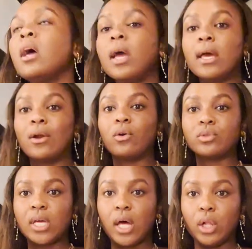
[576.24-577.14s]
in our
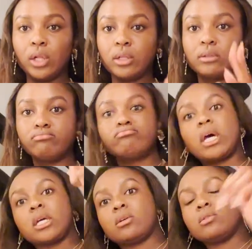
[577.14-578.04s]
hotel
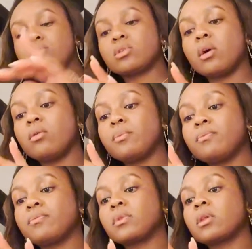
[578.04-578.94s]
back in Cusco.
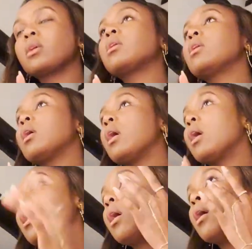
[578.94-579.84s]

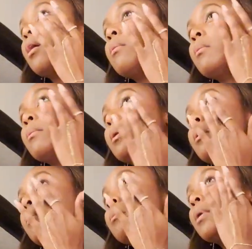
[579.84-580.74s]
Um,
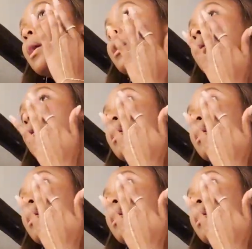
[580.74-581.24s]
but